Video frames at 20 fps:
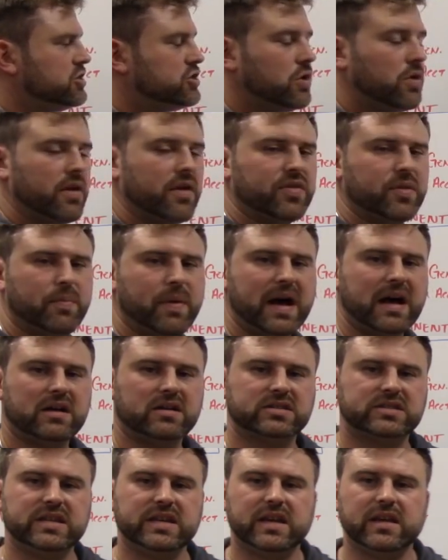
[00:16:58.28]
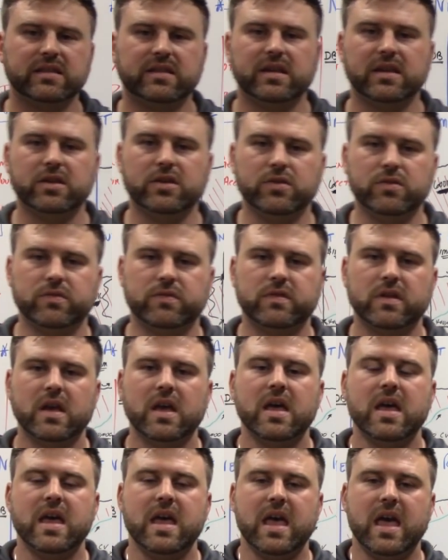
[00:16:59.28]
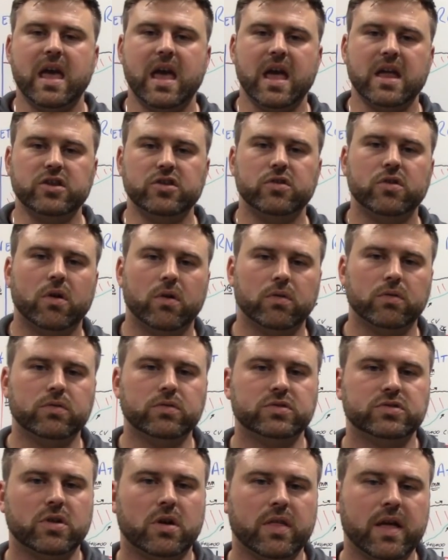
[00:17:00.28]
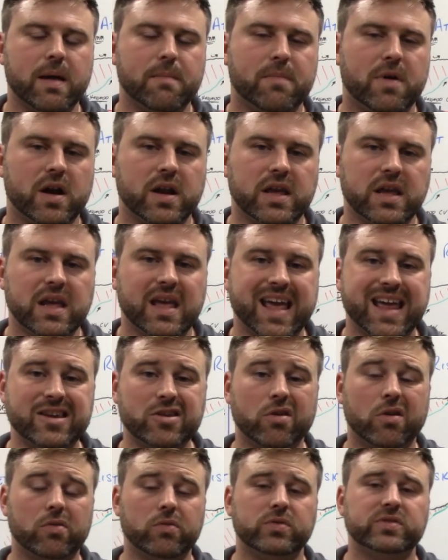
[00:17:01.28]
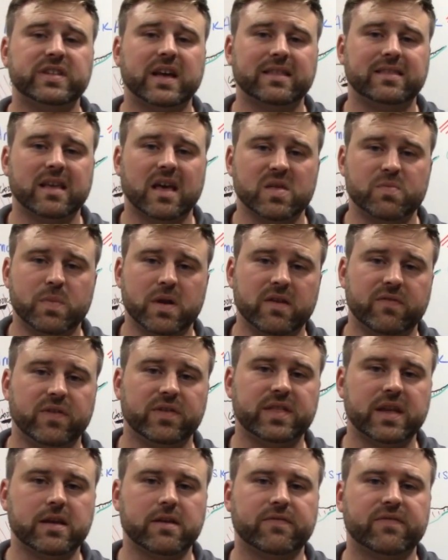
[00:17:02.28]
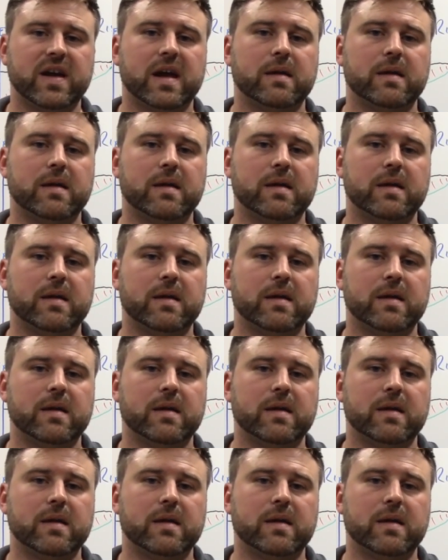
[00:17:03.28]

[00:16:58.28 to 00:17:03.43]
so that the policy continues and you don't lose all that money and you don't lose that death benefit that your